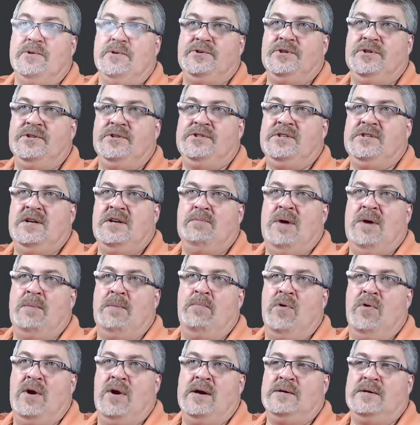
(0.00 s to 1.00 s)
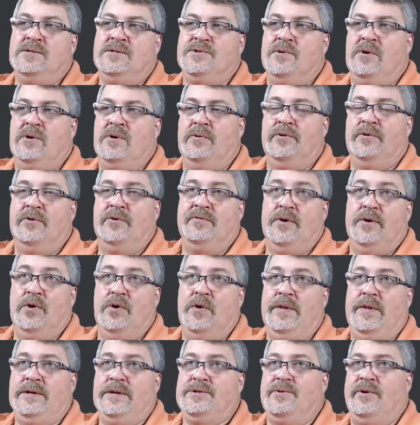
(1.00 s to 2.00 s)
engine in my browser, I don't know if you know
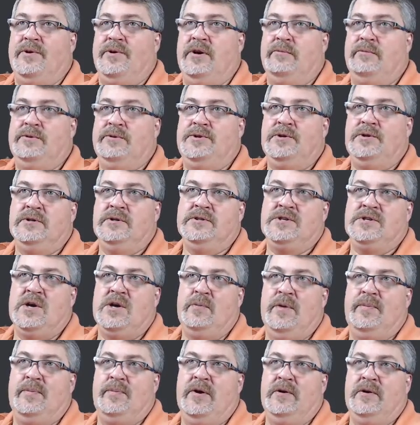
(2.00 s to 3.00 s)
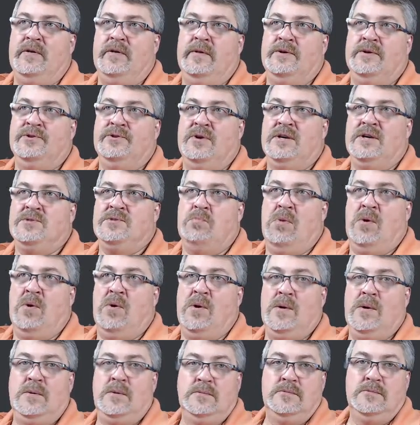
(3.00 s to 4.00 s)
this or not, but you can just come up here to the address bar.